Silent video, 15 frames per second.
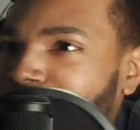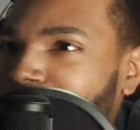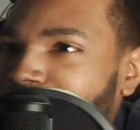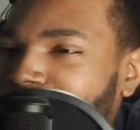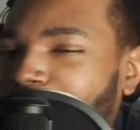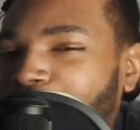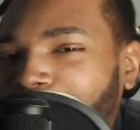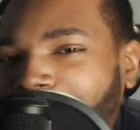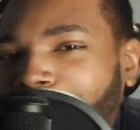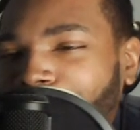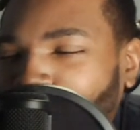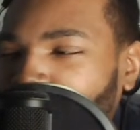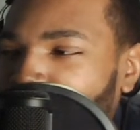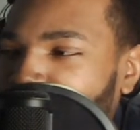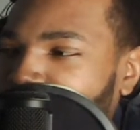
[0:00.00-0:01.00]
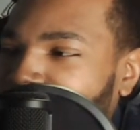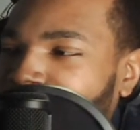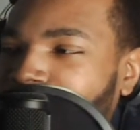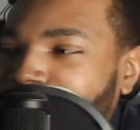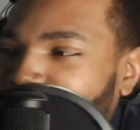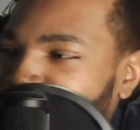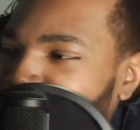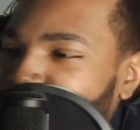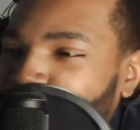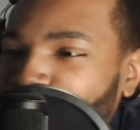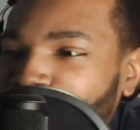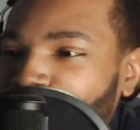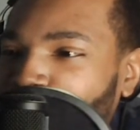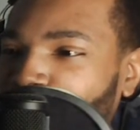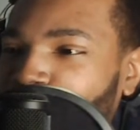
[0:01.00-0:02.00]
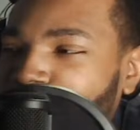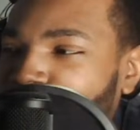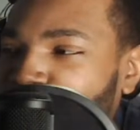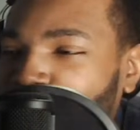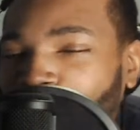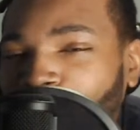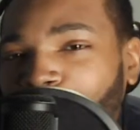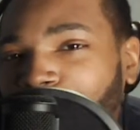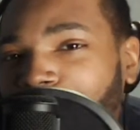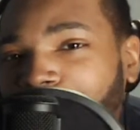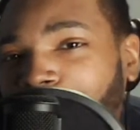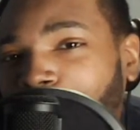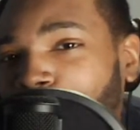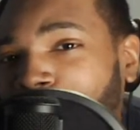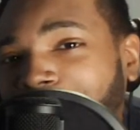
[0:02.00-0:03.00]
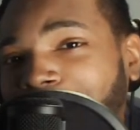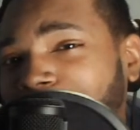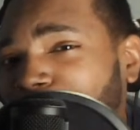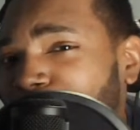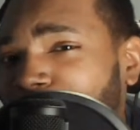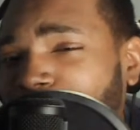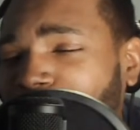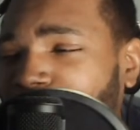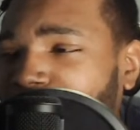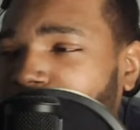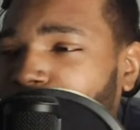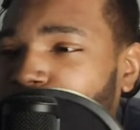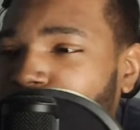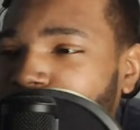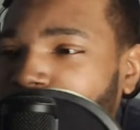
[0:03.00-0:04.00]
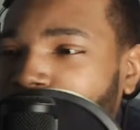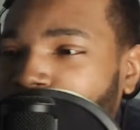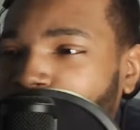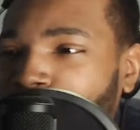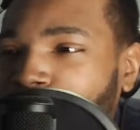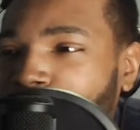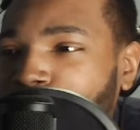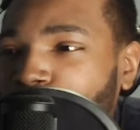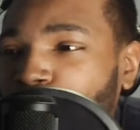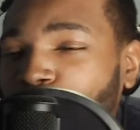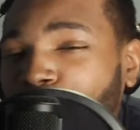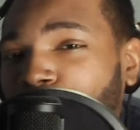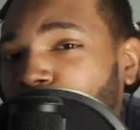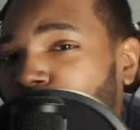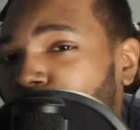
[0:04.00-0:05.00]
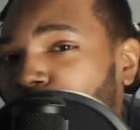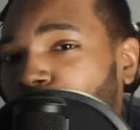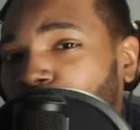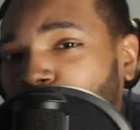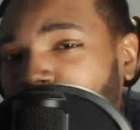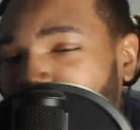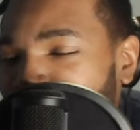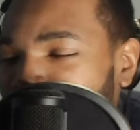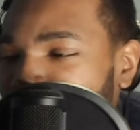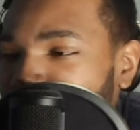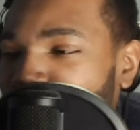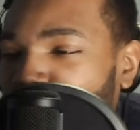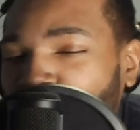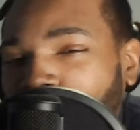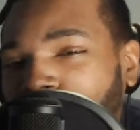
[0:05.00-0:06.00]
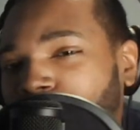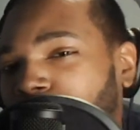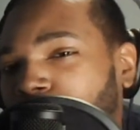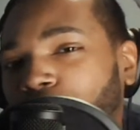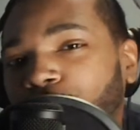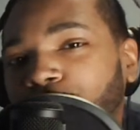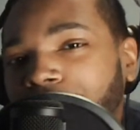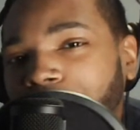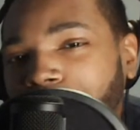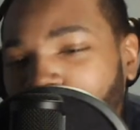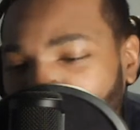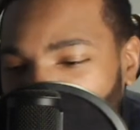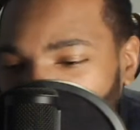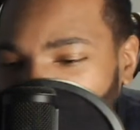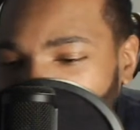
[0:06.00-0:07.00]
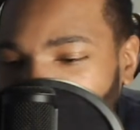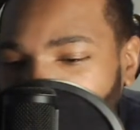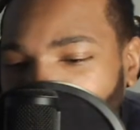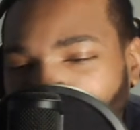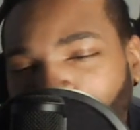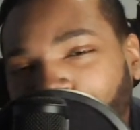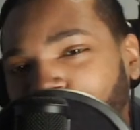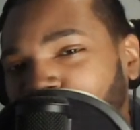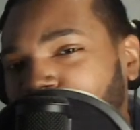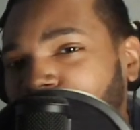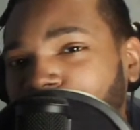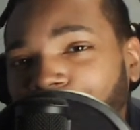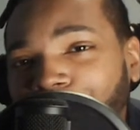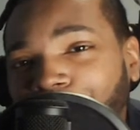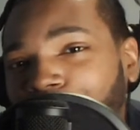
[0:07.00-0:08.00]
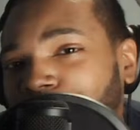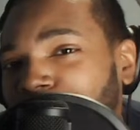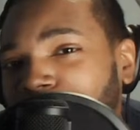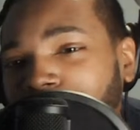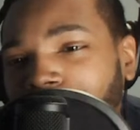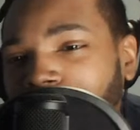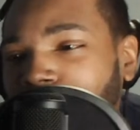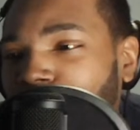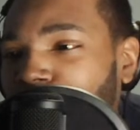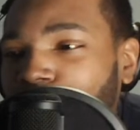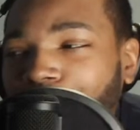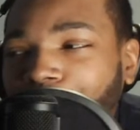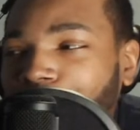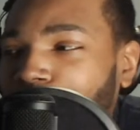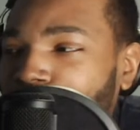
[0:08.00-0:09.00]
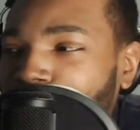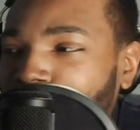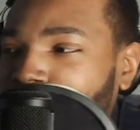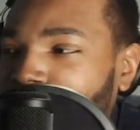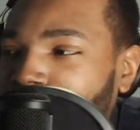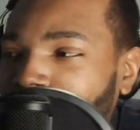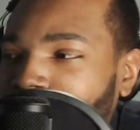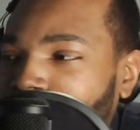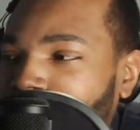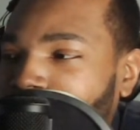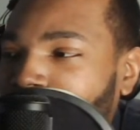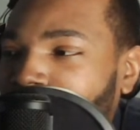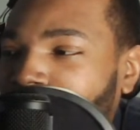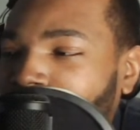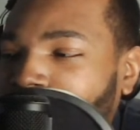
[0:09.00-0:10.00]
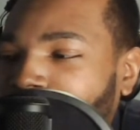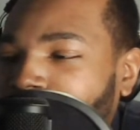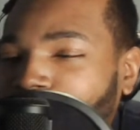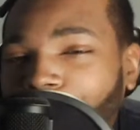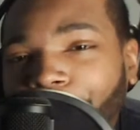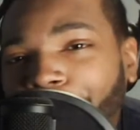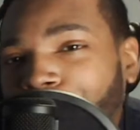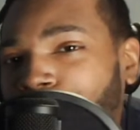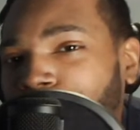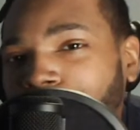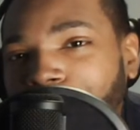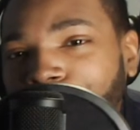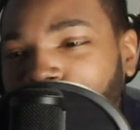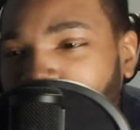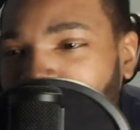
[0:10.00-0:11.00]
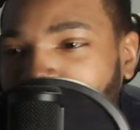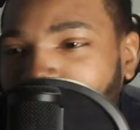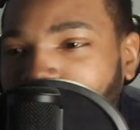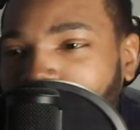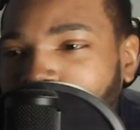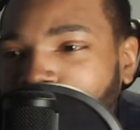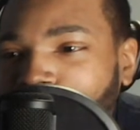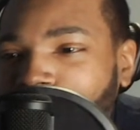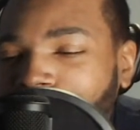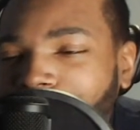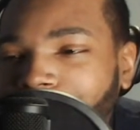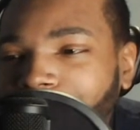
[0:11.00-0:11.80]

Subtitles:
someone had brought me that, and I was like, that's a real good question. So the biggest benefit I would say for people who book directly with the hotels, the first thing is just security and comfort, because